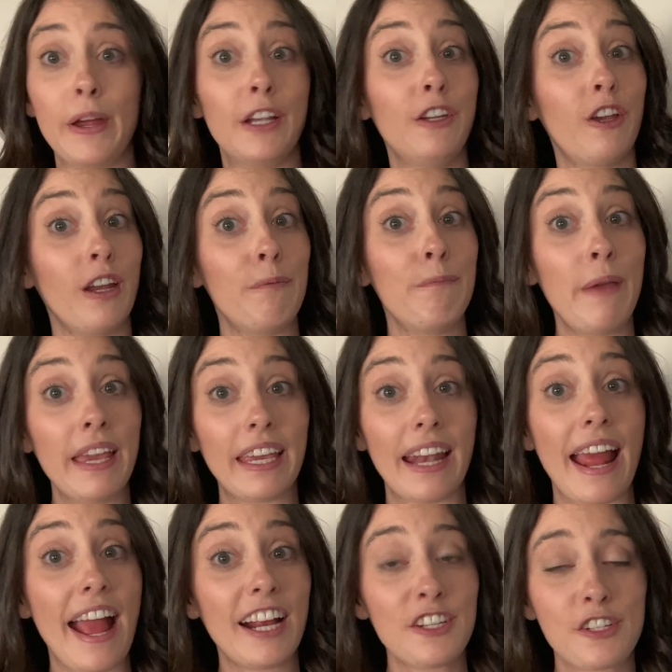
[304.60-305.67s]
and you can make
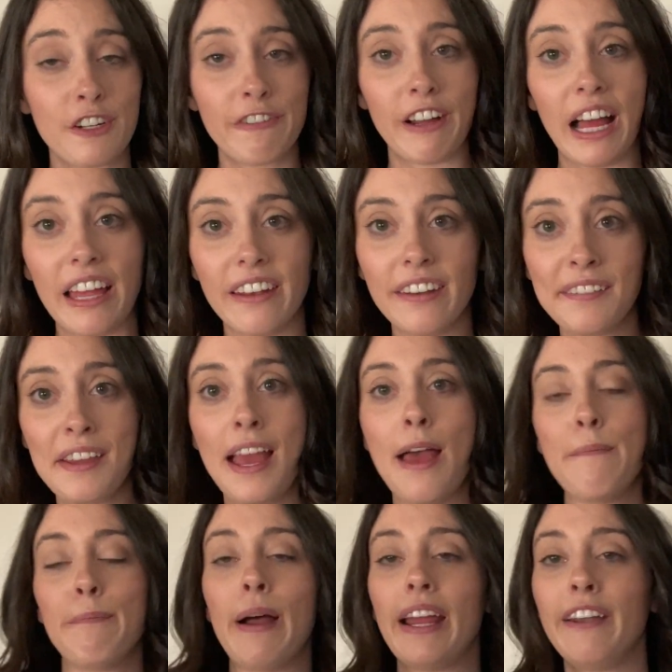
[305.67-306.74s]
it extra fun
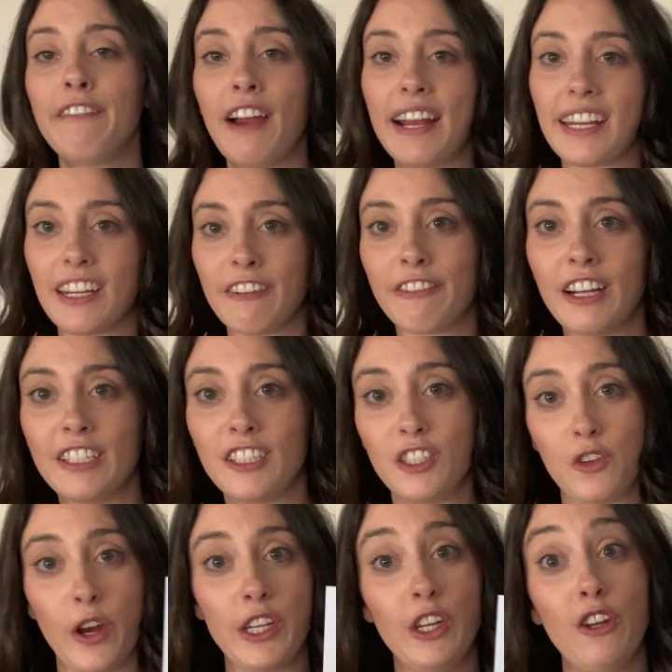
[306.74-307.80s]
by inviting a friend to
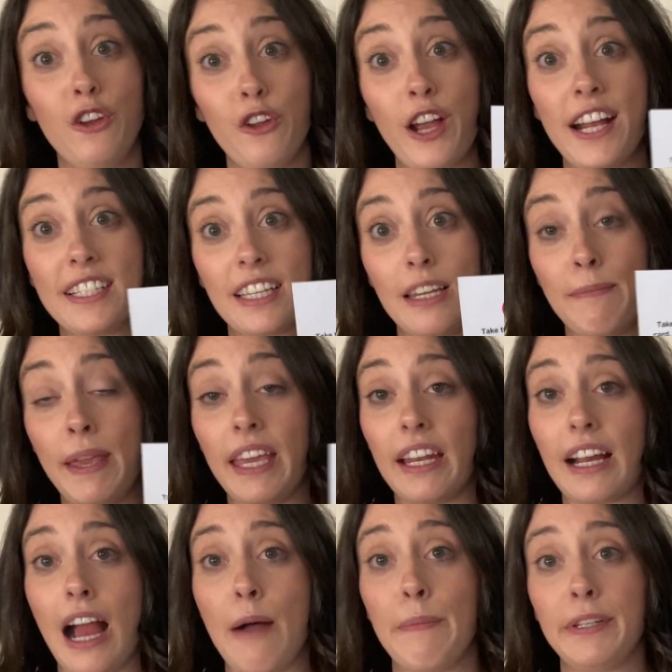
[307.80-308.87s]
join you, and you guys can make it a
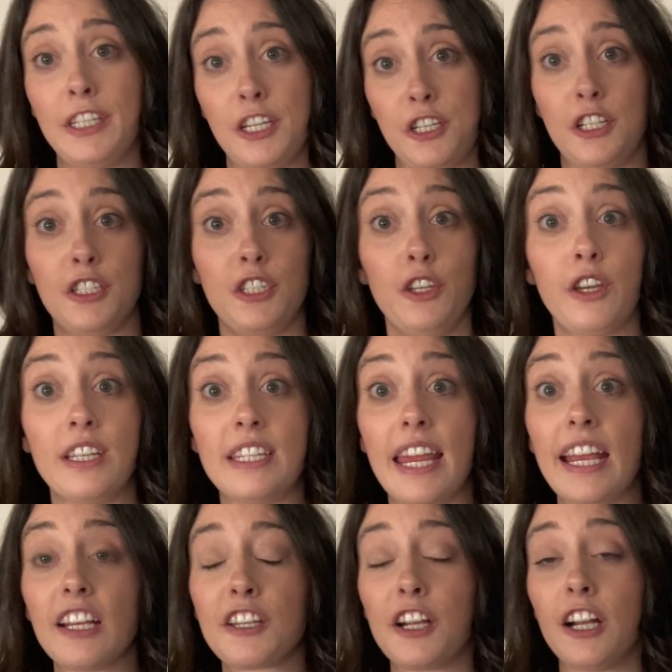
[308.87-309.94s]
competition. So you can
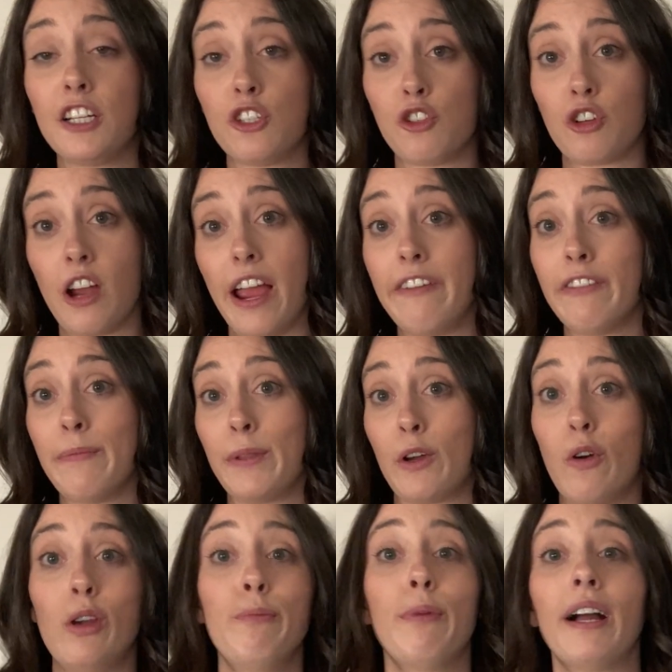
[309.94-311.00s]
take turns drawing from the
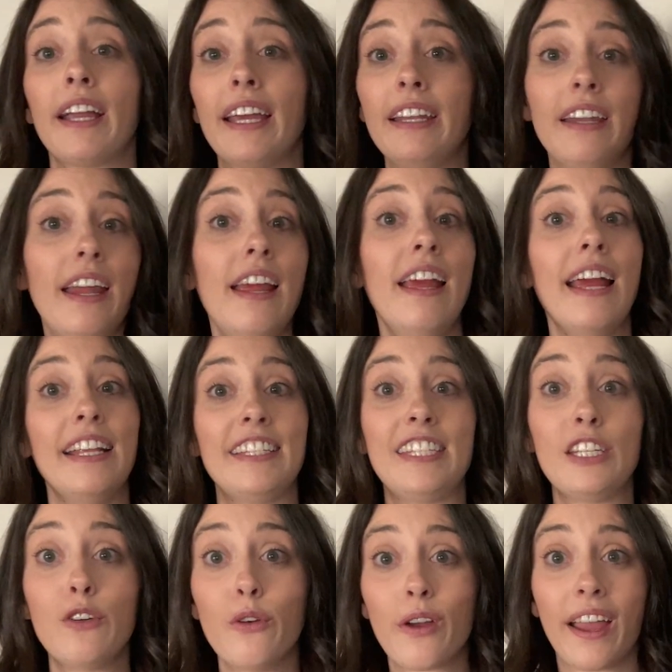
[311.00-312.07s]
coin bucket and
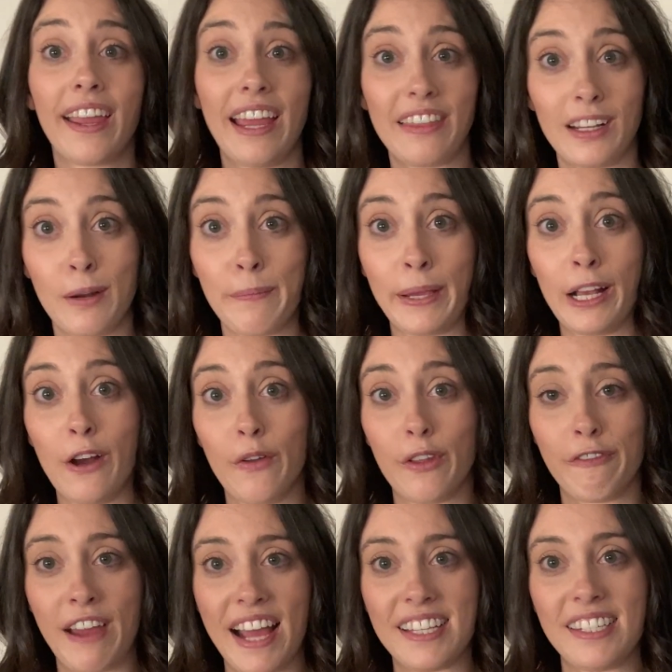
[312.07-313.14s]
see who can get their bingo the
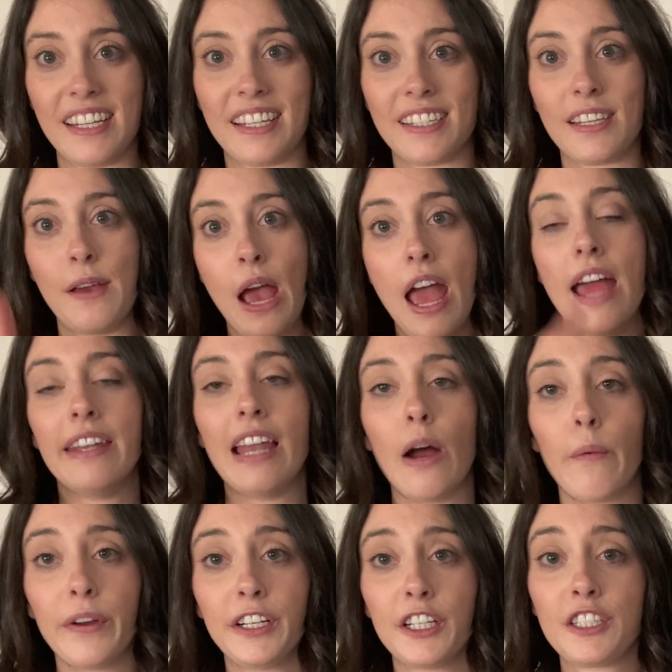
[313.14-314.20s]
fastest.
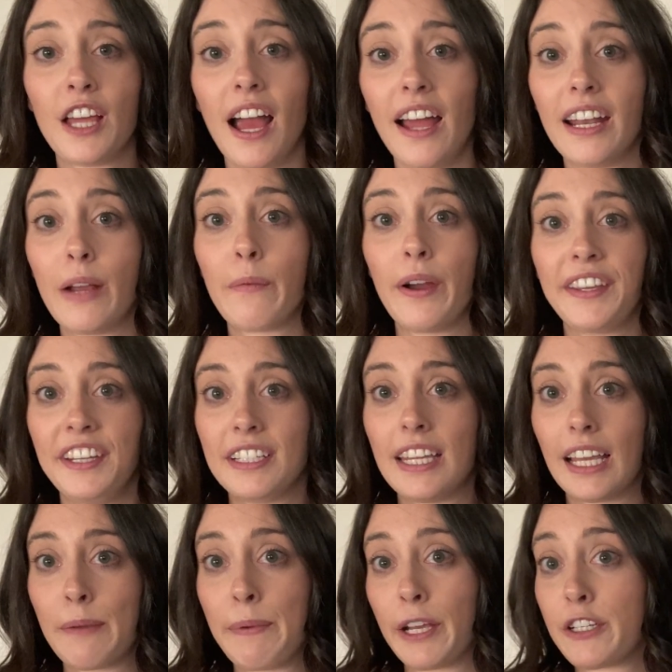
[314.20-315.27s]
Now, when you're done, I want you to
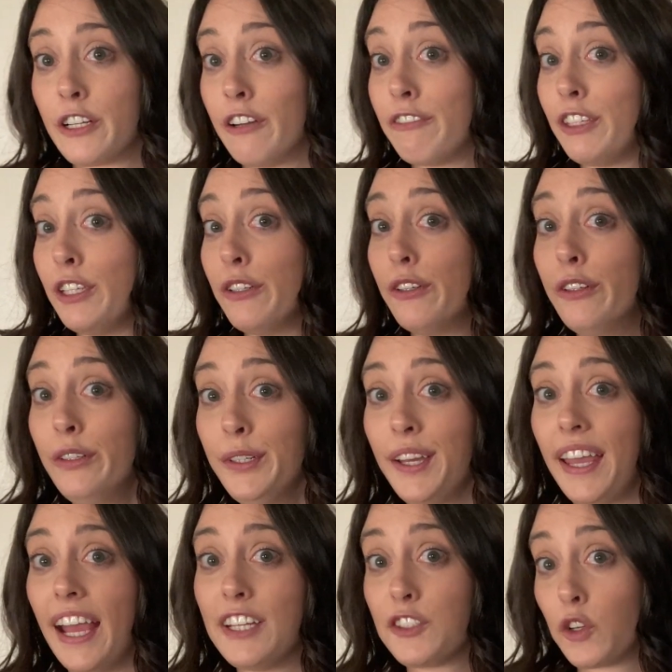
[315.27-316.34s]
take a picture of you
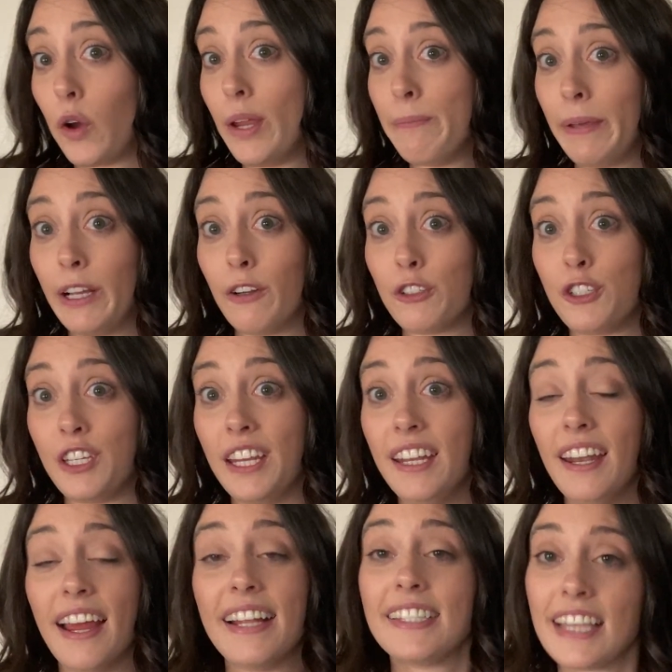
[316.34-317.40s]
and your coin bingo
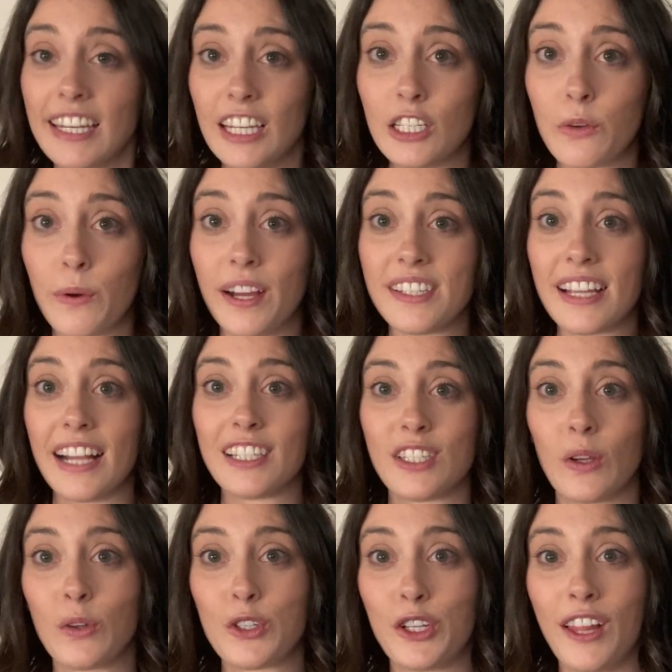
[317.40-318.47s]
sheet and send it to us at
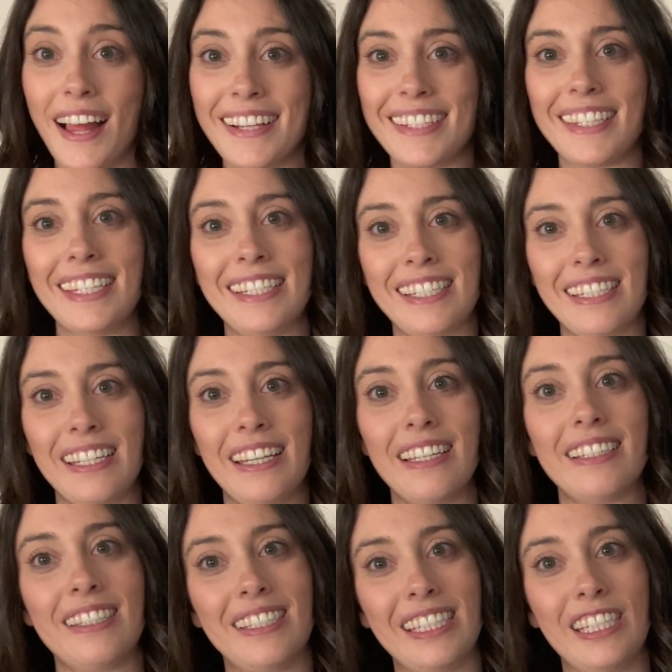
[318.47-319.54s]

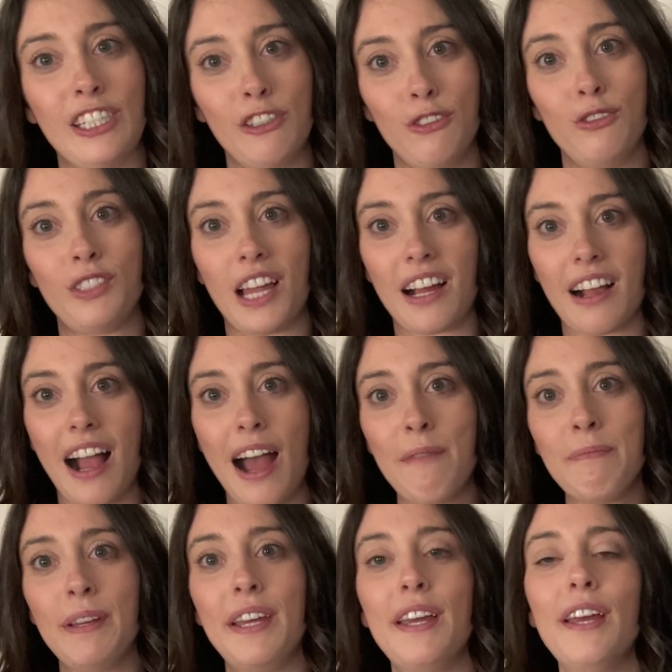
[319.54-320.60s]

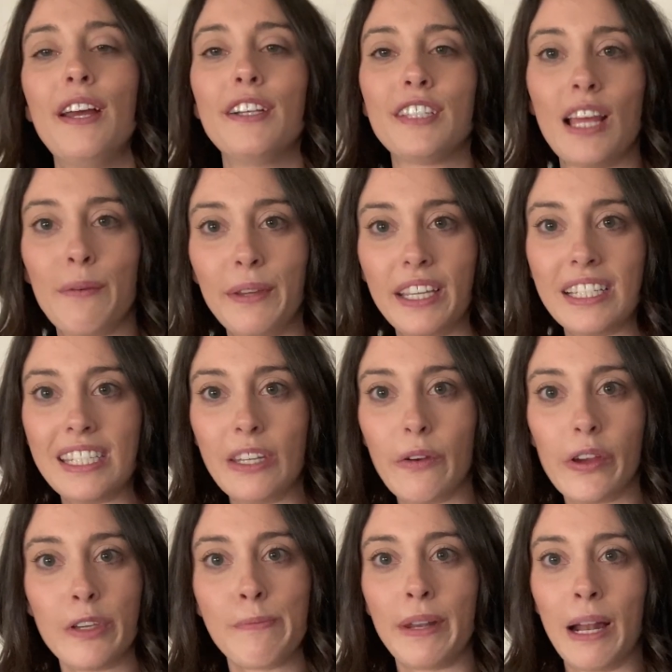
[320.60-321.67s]
social@cccu.com. so that we can see
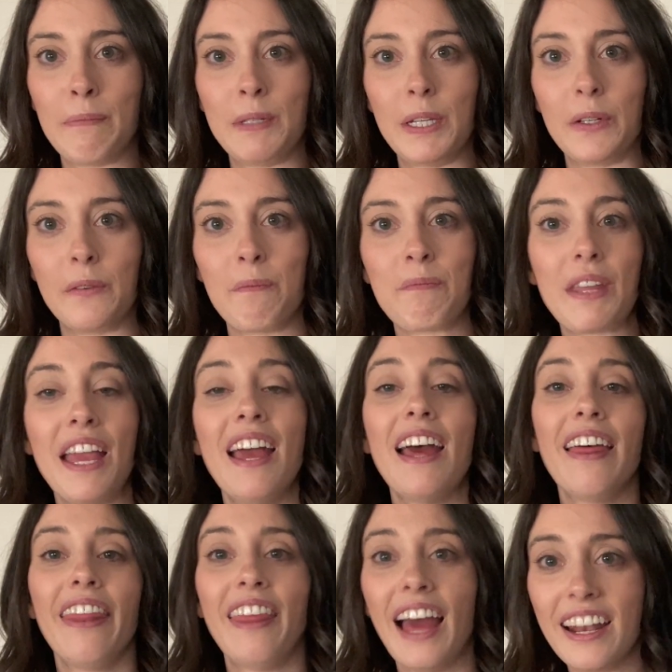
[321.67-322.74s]
what you've been up to.
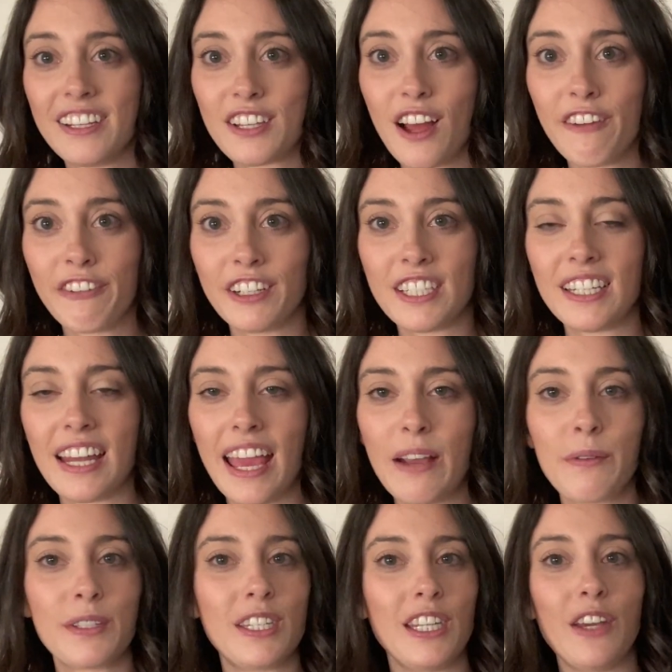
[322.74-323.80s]
That is all for today.
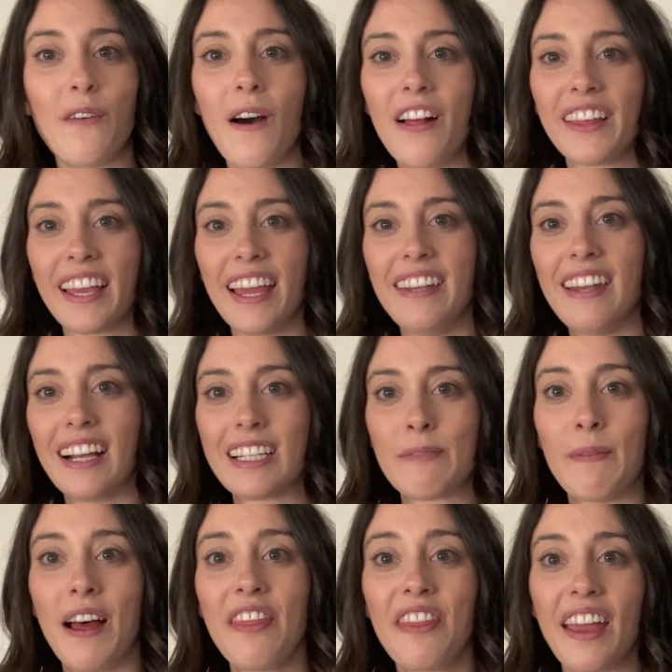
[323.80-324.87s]
We'll see you all again next
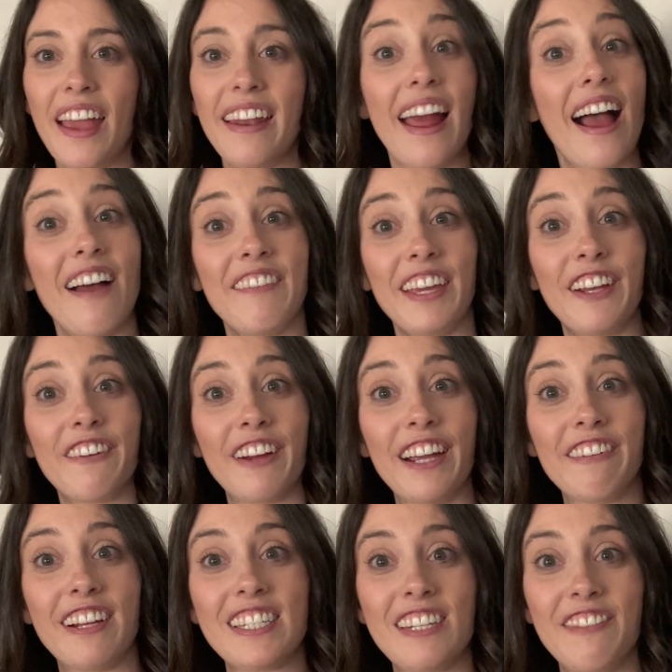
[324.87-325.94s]
month, and have a
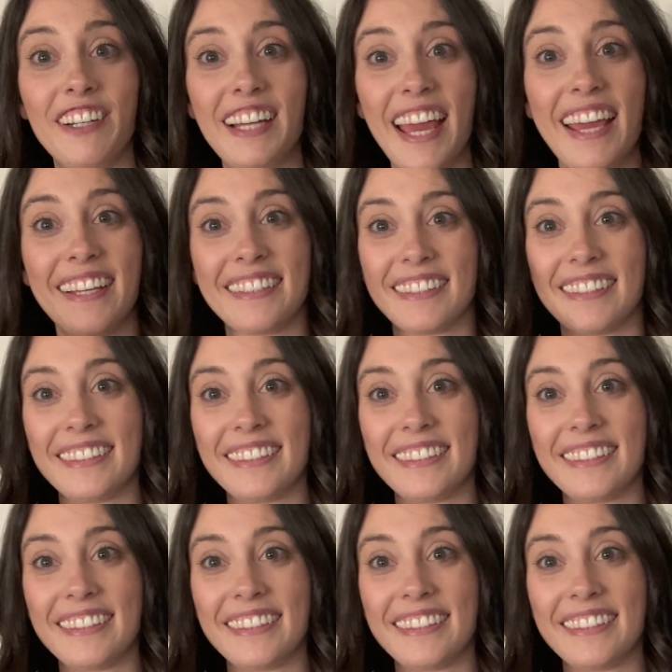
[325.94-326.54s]
great rest of your day.